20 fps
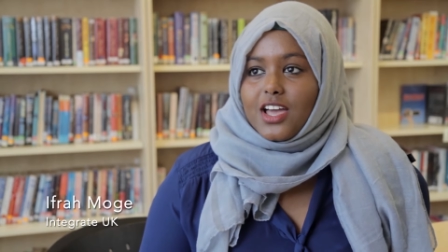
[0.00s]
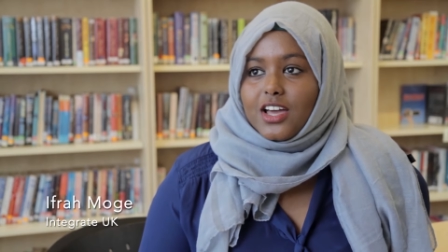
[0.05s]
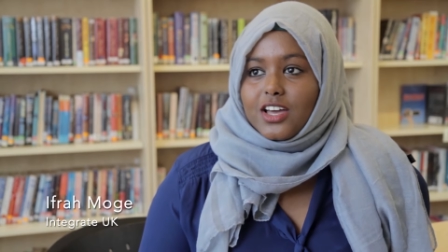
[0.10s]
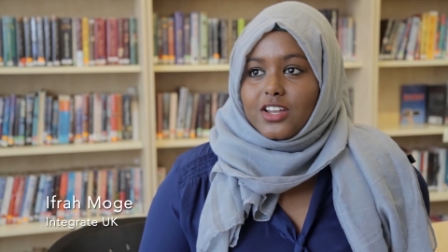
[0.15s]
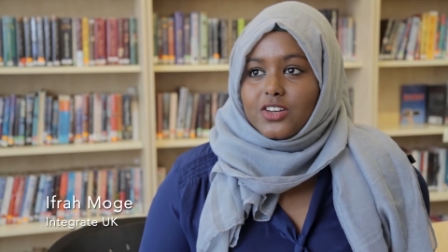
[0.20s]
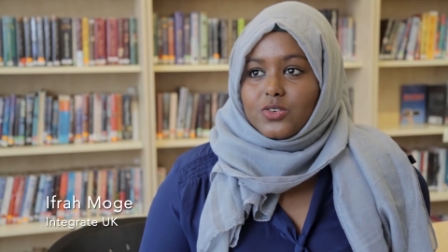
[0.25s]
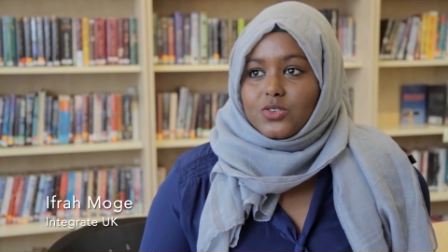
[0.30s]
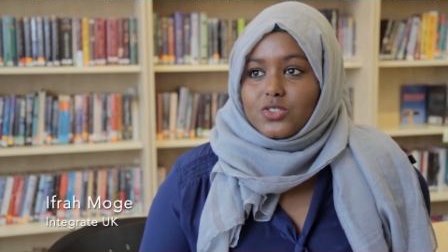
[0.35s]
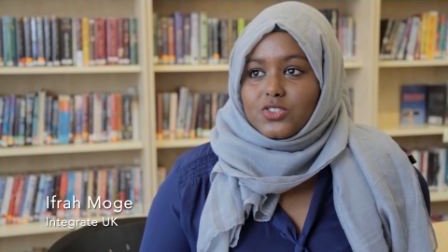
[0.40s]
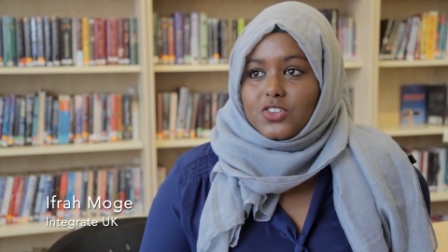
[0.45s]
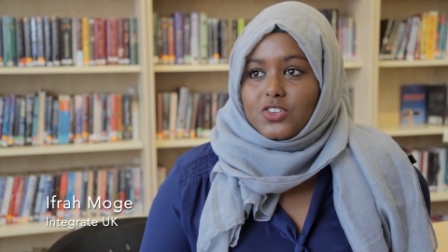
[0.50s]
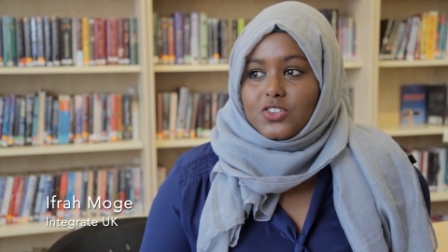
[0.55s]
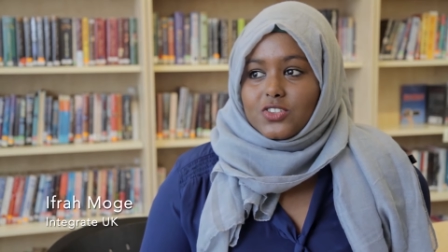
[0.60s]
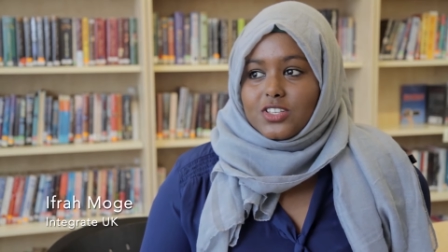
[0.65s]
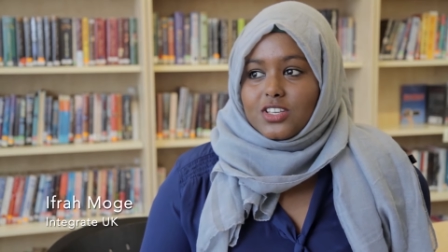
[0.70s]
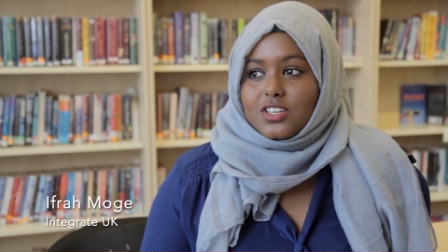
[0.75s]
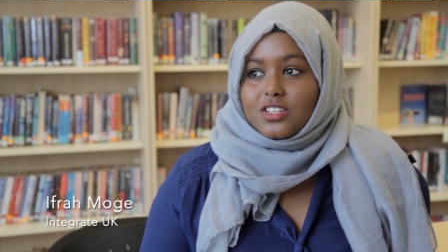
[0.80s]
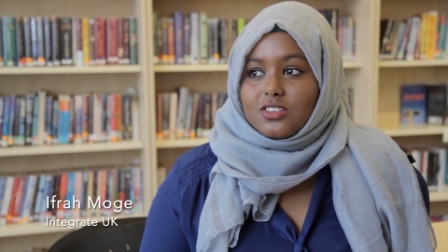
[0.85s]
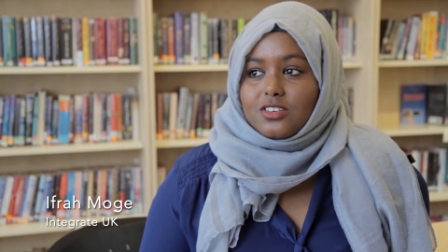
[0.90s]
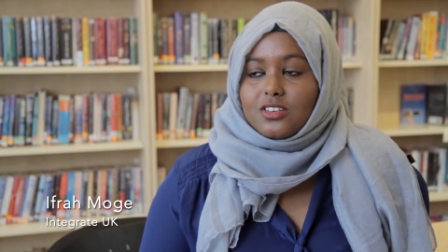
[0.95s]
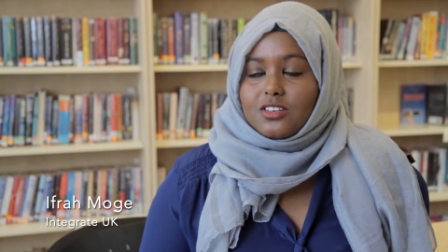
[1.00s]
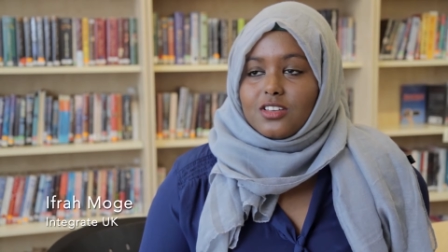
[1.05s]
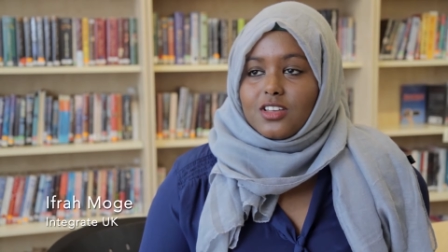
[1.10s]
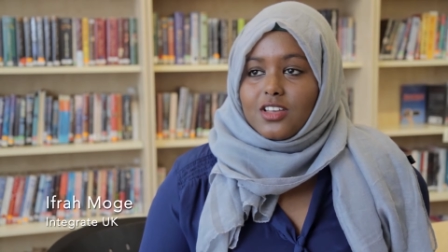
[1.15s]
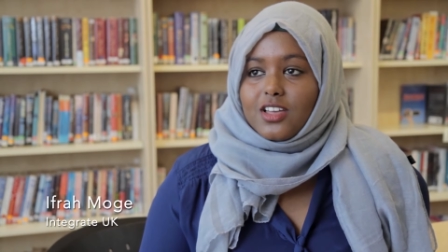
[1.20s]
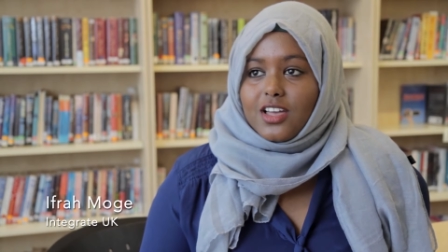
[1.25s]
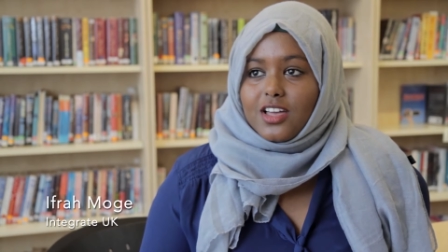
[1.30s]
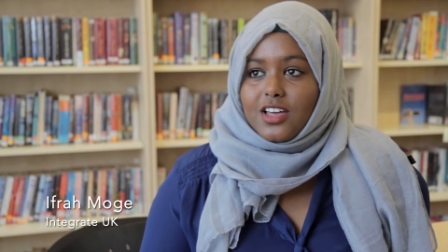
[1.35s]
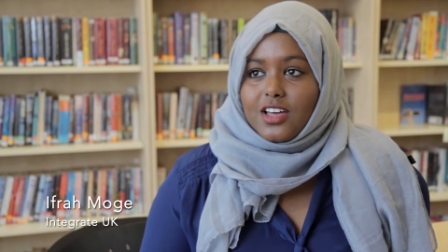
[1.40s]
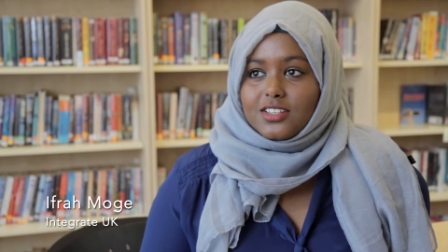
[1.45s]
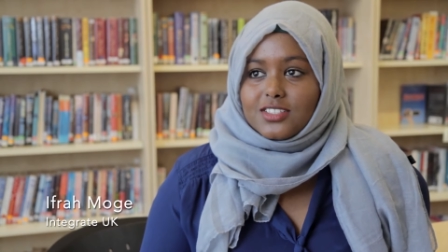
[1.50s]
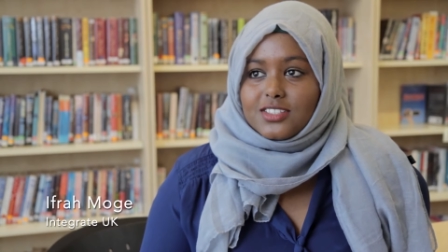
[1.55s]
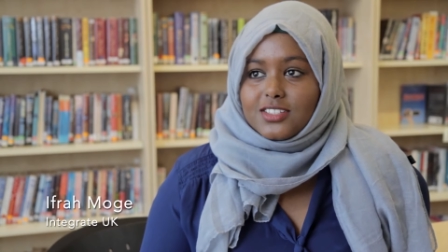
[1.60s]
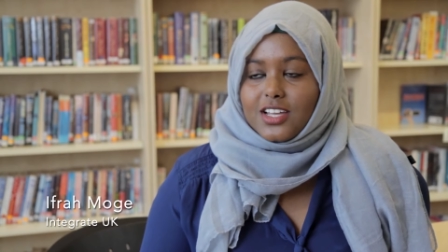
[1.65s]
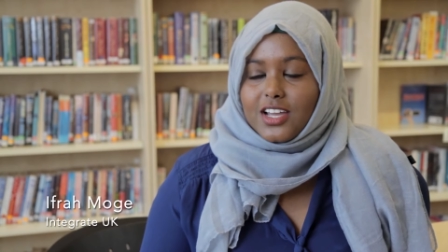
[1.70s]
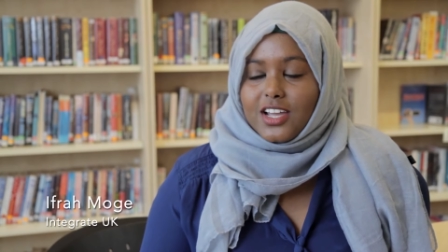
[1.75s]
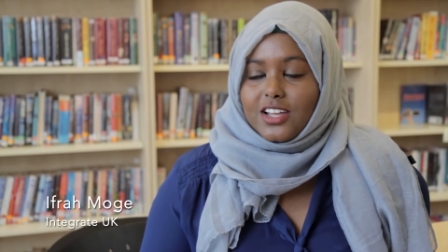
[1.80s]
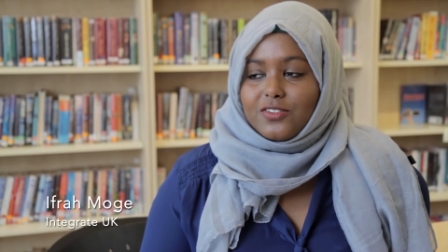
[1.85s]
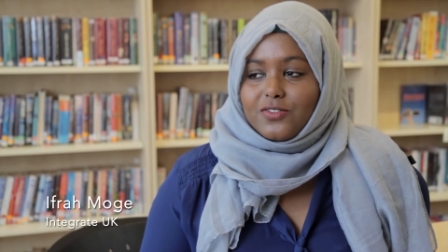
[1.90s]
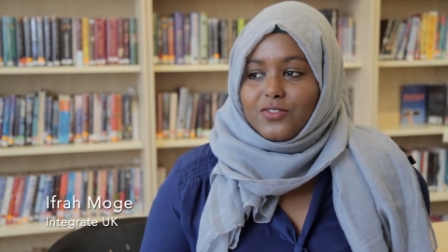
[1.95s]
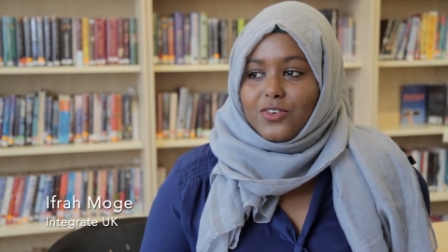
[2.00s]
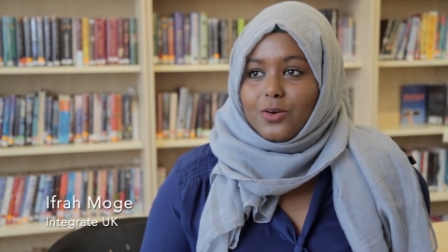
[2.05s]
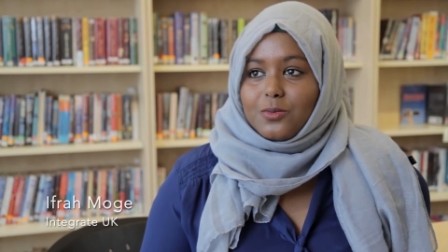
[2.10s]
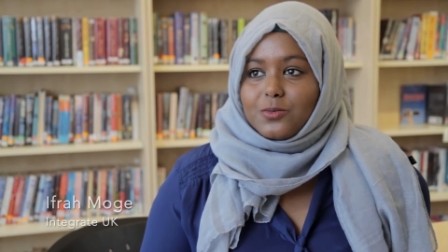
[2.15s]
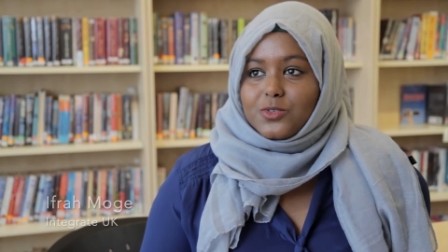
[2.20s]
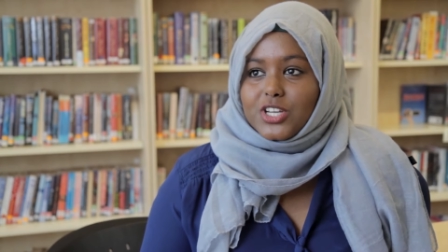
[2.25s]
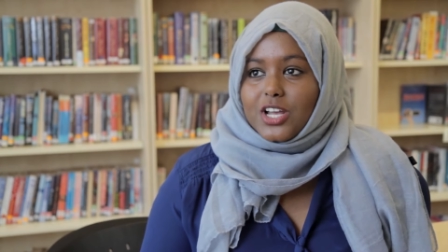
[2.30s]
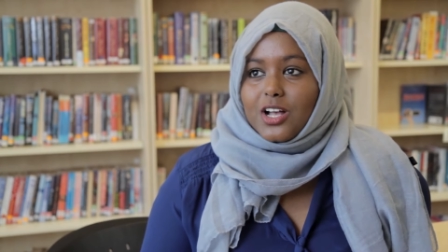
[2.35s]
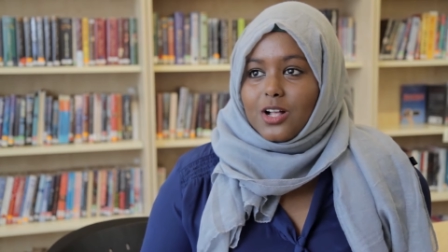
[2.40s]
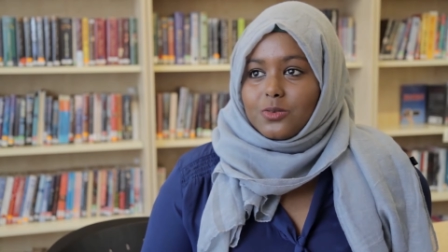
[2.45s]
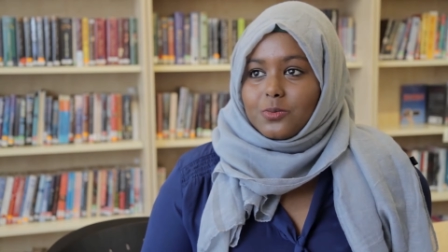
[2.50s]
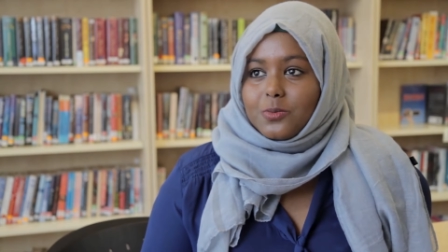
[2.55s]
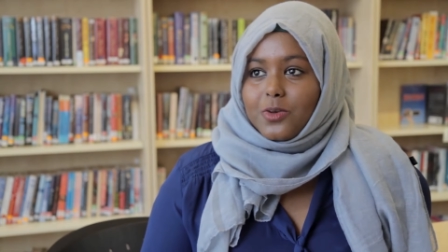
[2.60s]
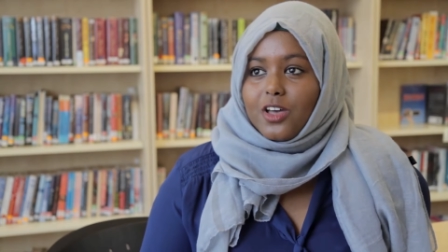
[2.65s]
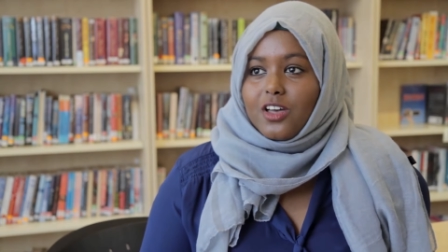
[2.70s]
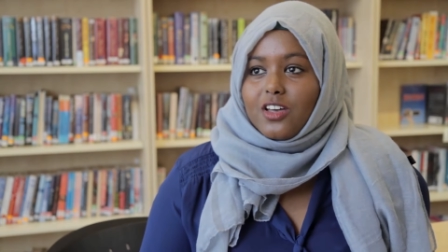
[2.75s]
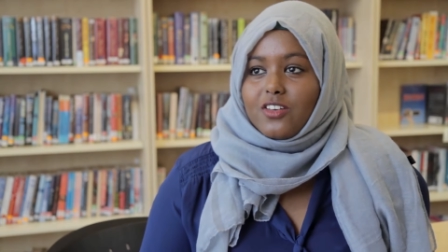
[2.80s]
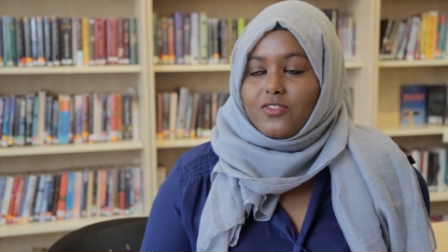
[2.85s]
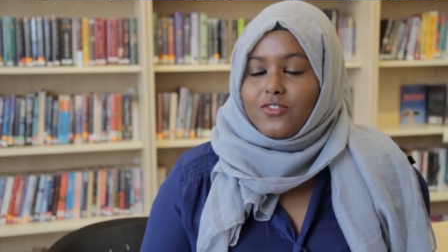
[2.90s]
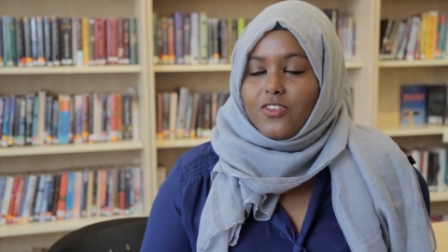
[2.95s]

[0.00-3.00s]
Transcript: and also the other has died from childbirth.